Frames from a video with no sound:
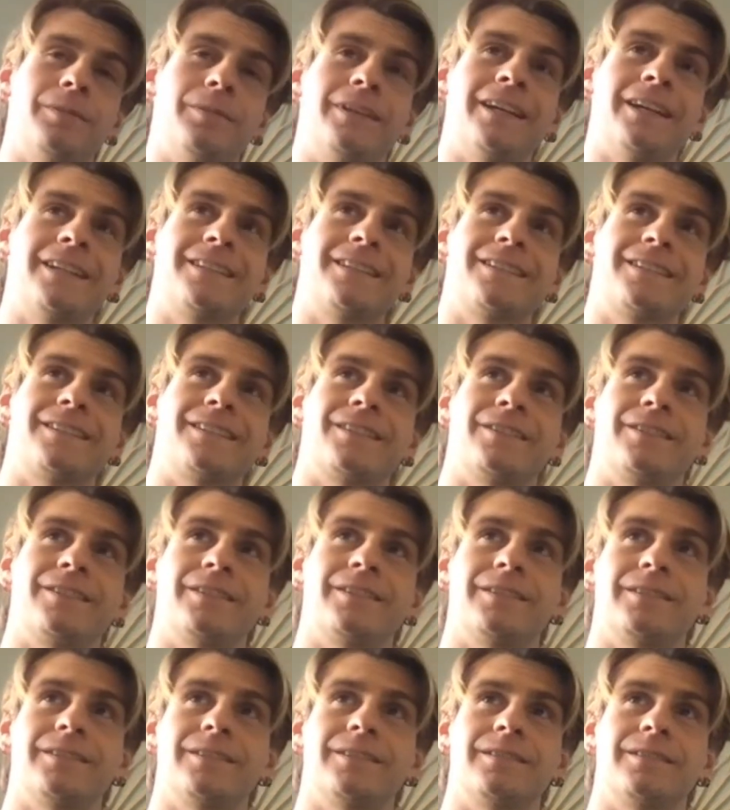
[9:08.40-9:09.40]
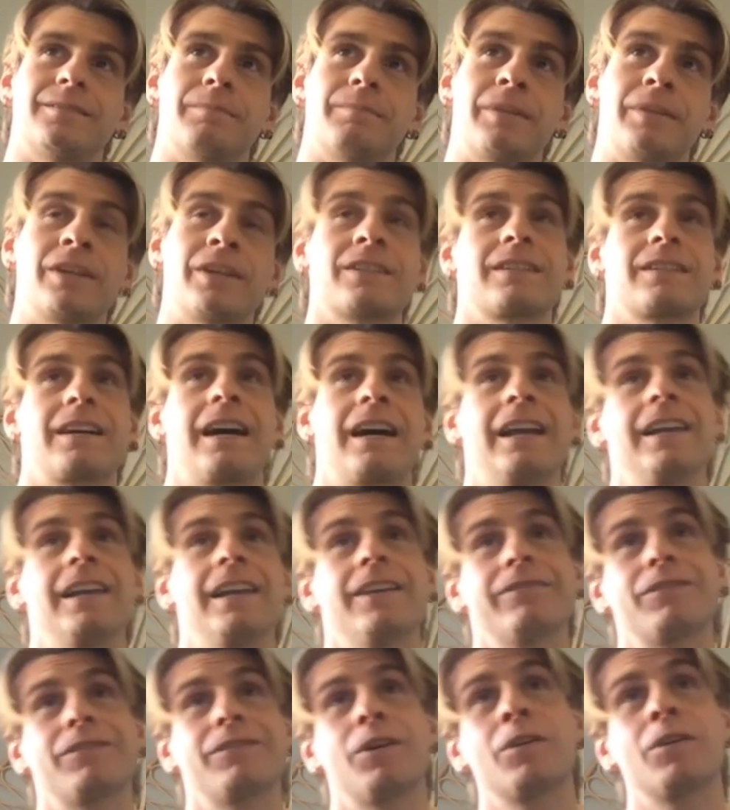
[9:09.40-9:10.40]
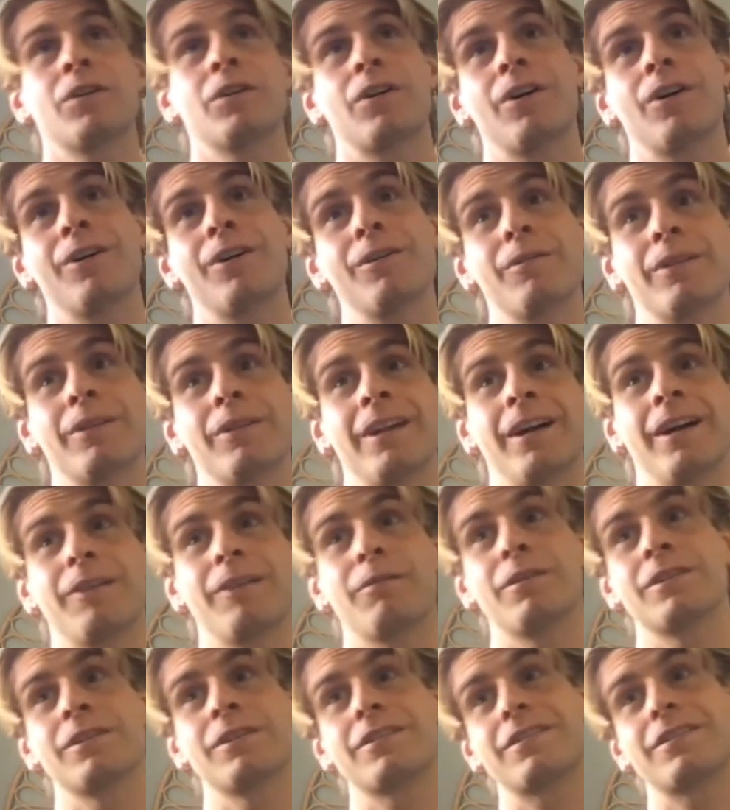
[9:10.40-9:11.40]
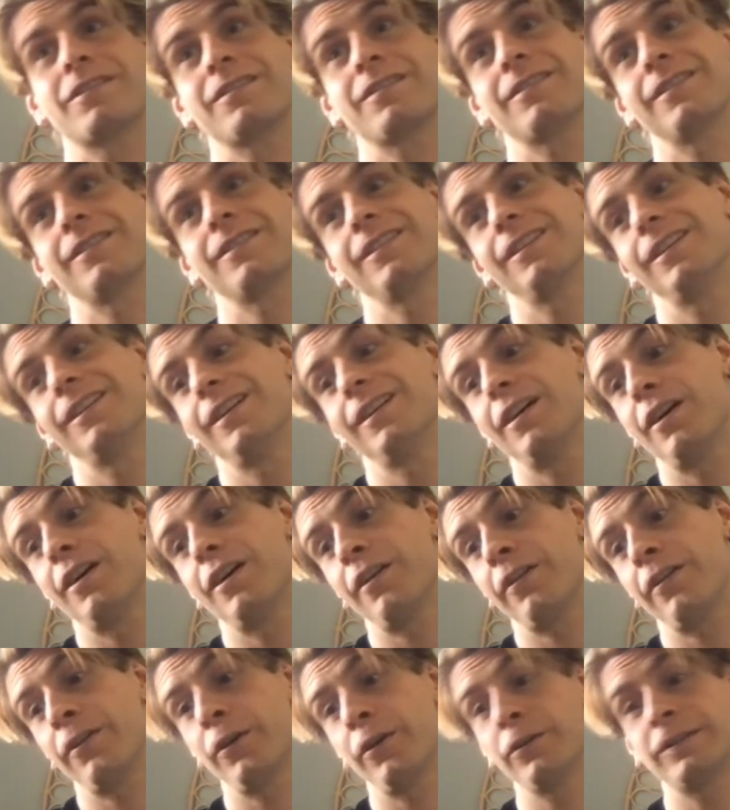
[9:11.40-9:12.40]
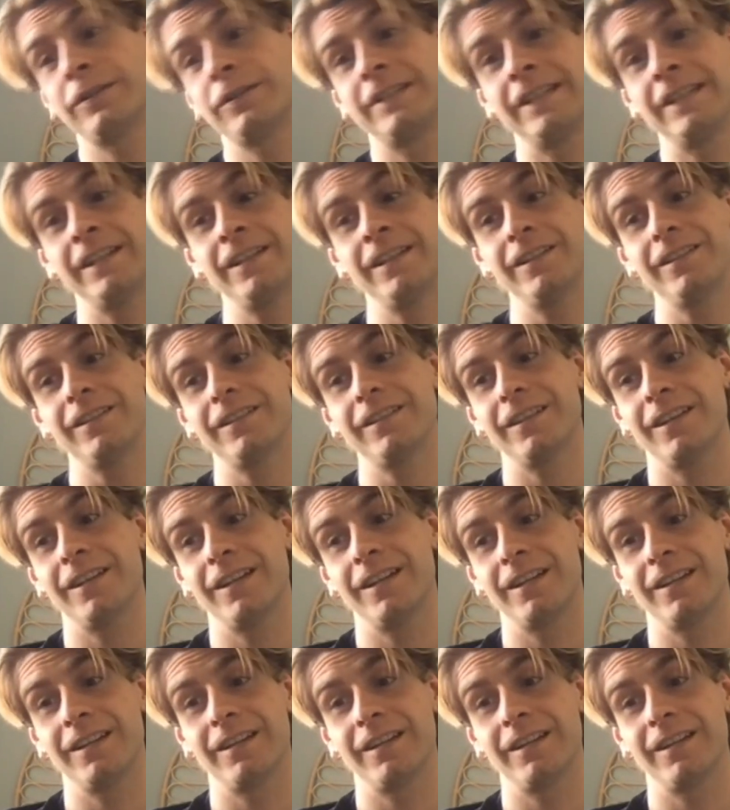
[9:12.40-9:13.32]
that's because I left Hong Kong when I was 13 and I